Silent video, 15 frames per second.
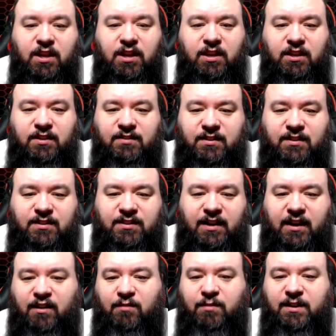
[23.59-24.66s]
since I
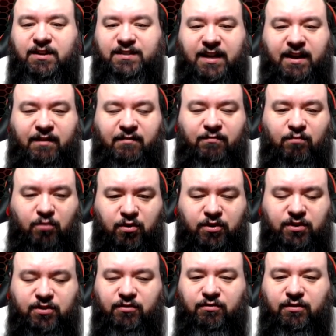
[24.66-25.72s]
always have
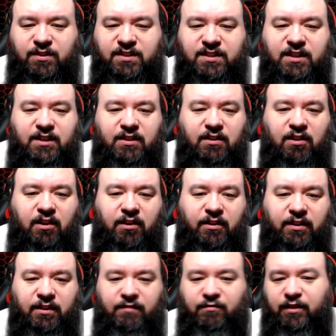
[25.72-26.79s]
Woods or Steel on
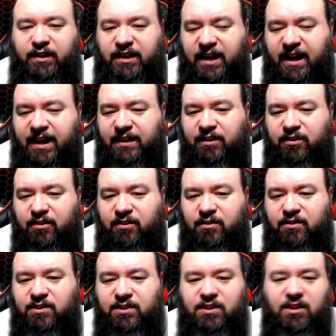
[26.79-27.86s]
different
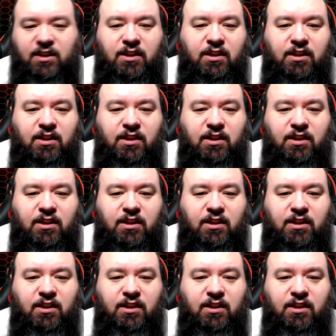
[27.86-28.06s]
characters.